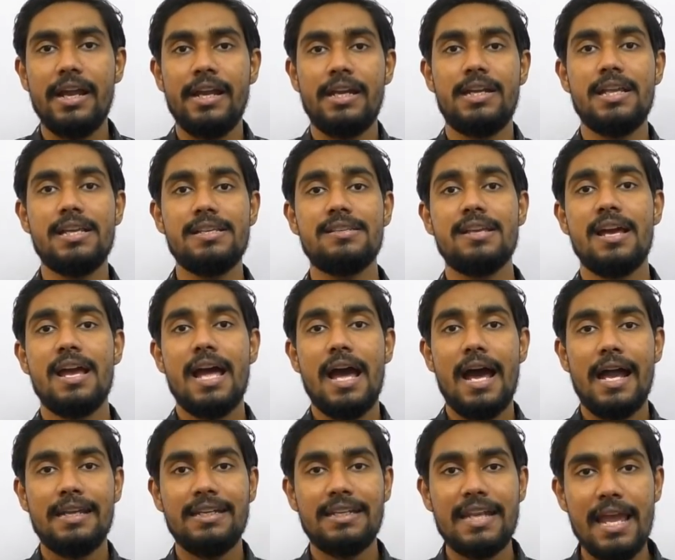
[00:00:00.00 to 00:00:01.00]
It is
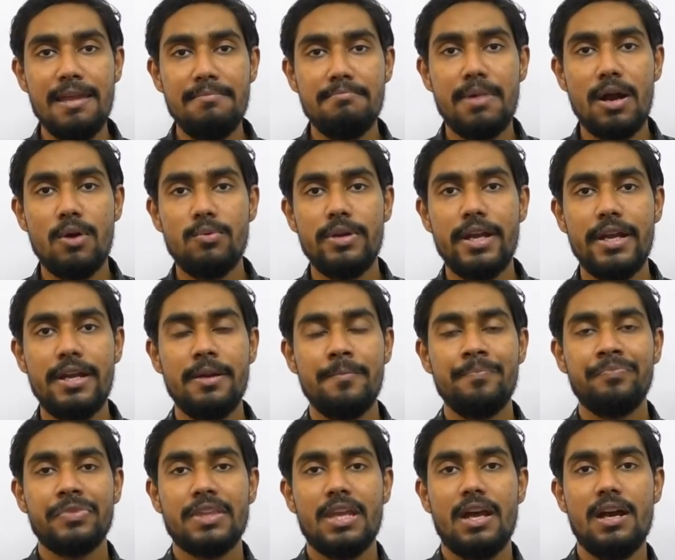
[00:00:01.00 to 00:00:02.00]
a time
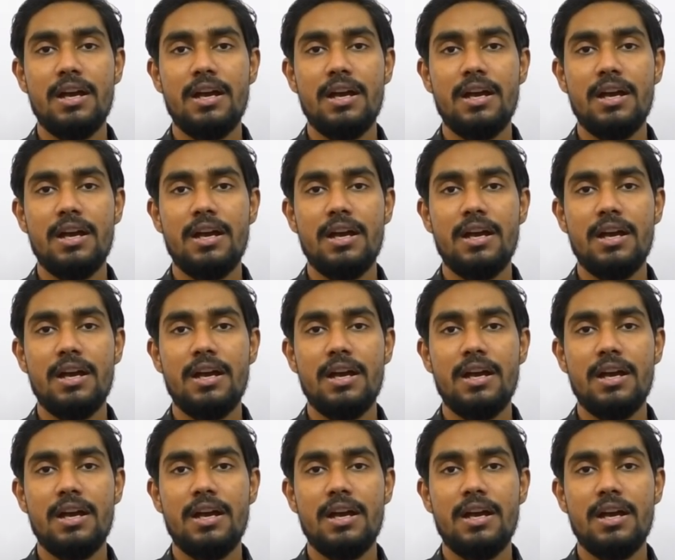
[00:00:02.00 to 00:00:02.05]
bounded.